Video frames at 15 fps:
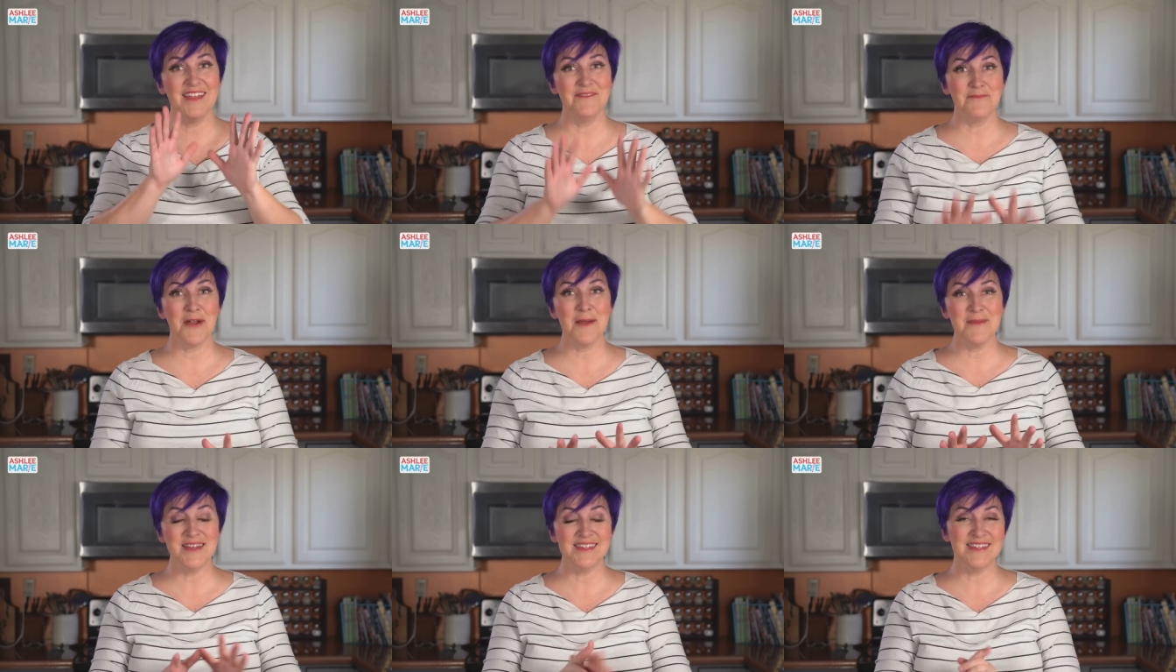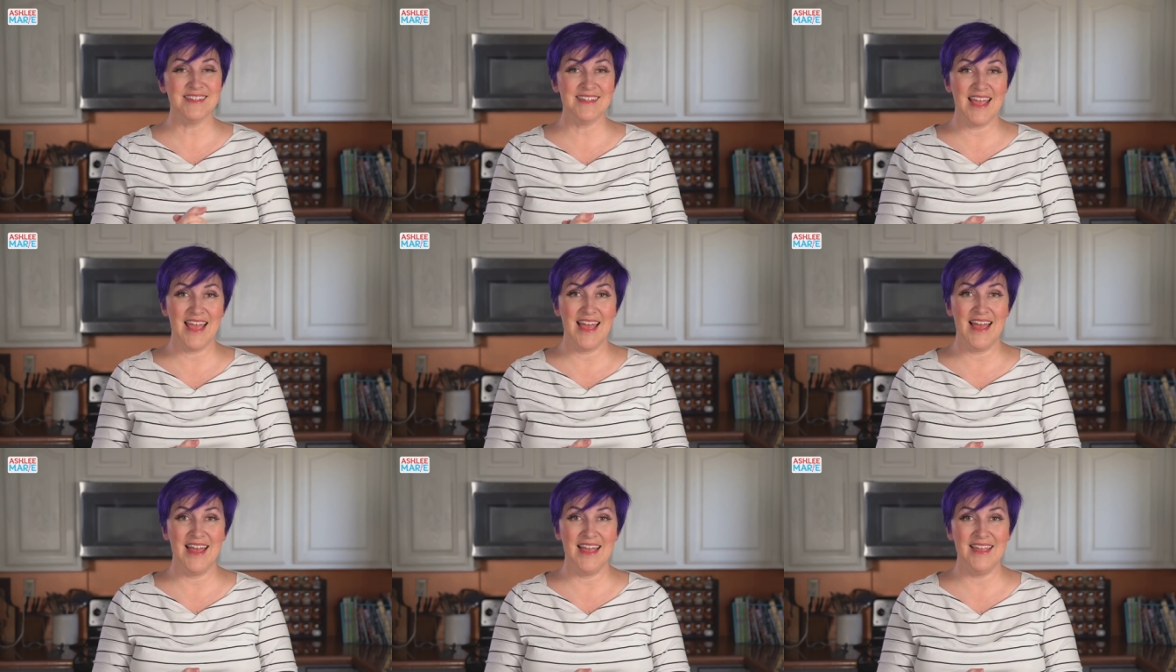promise,
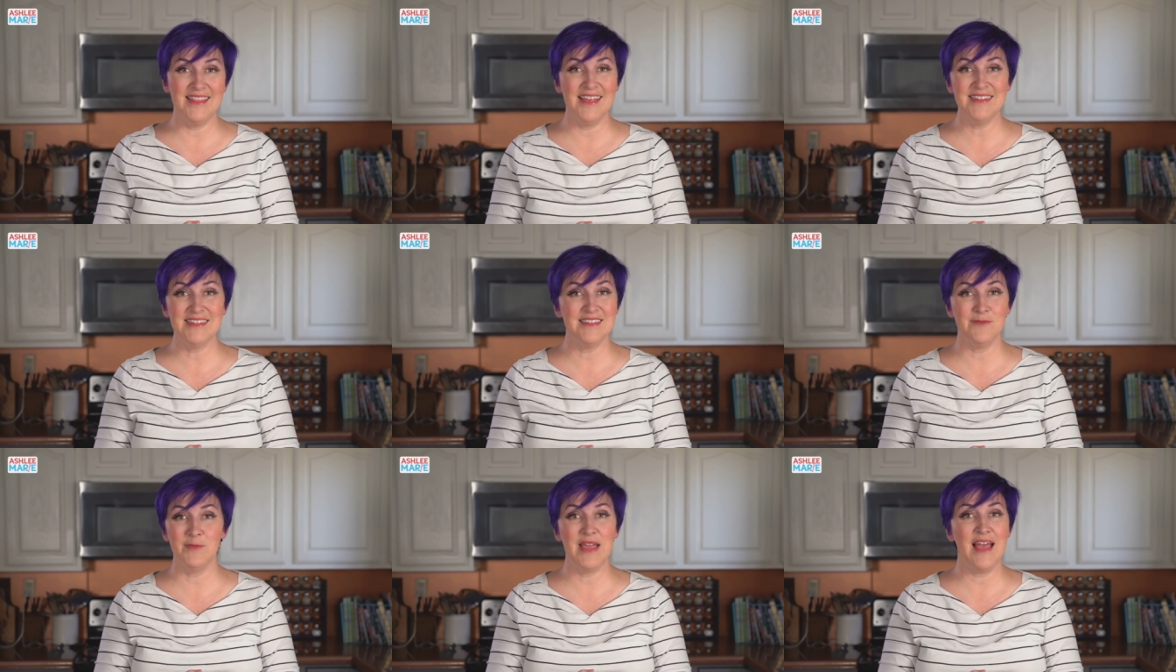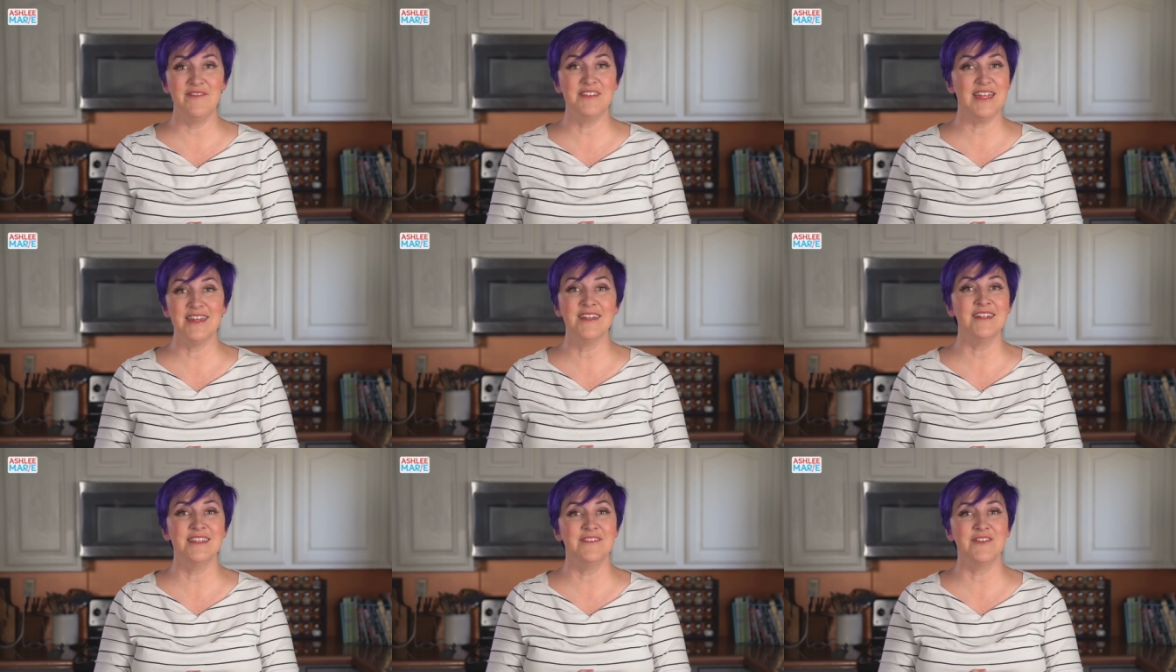unless we have
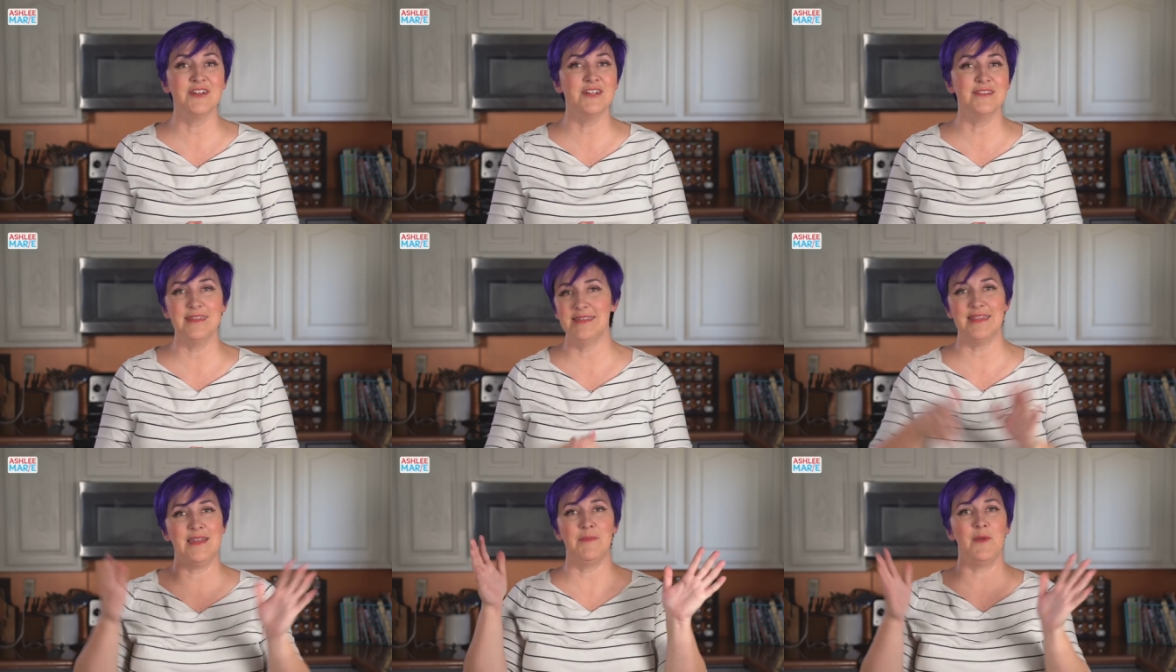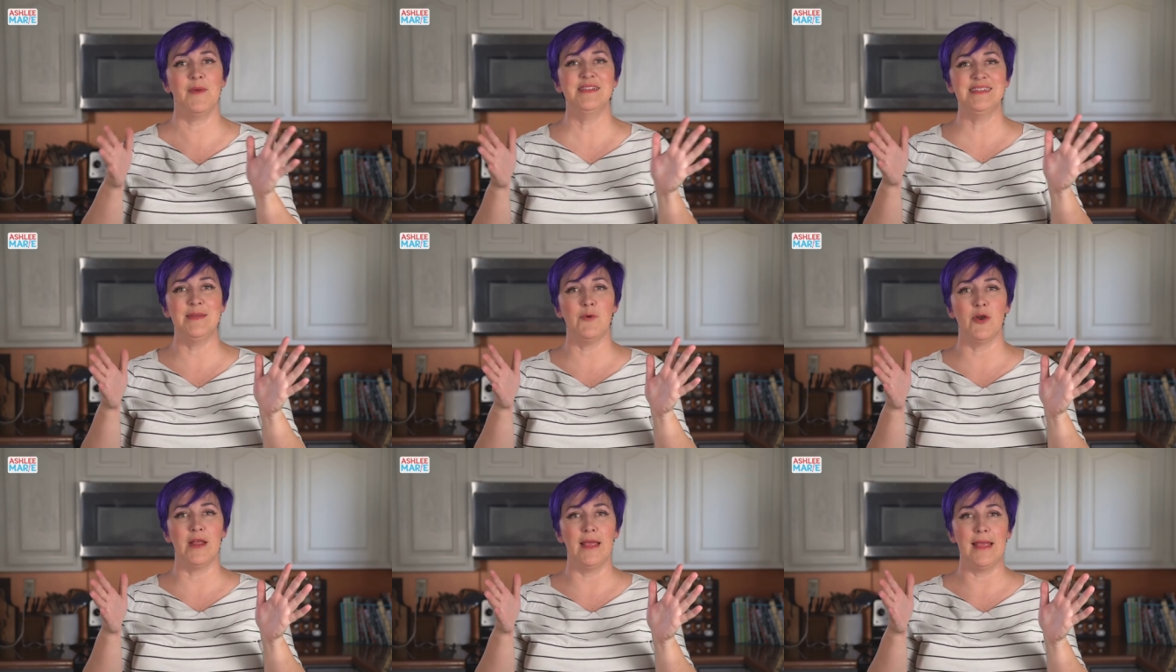technical difficulties, and then it'll be Wednesday
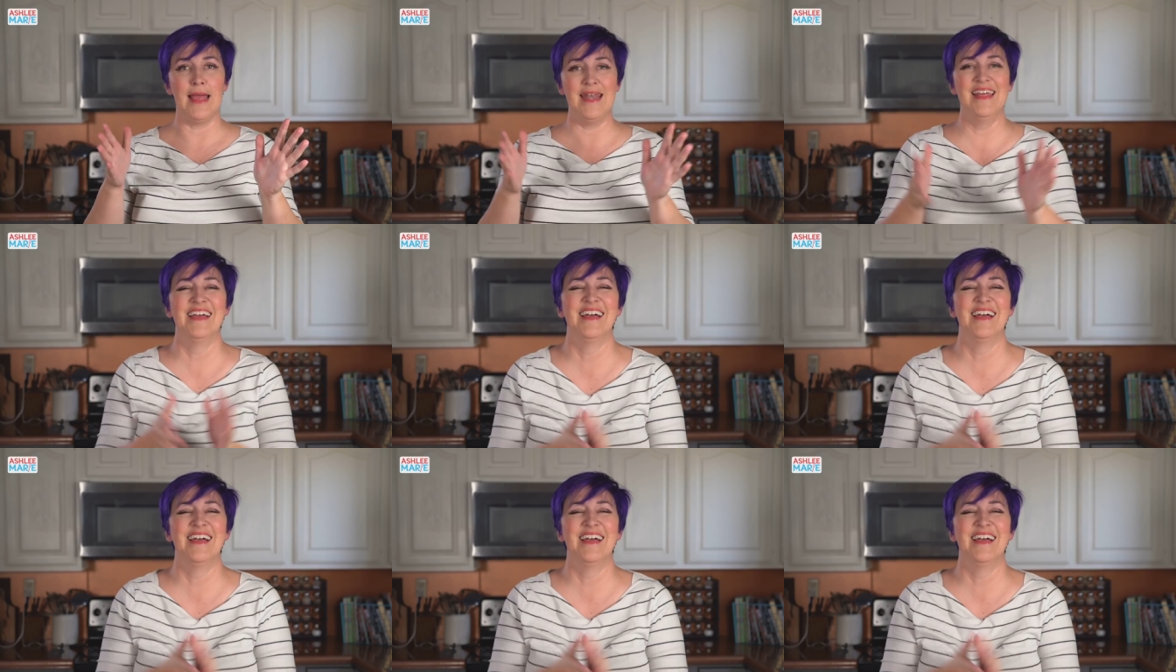morning again.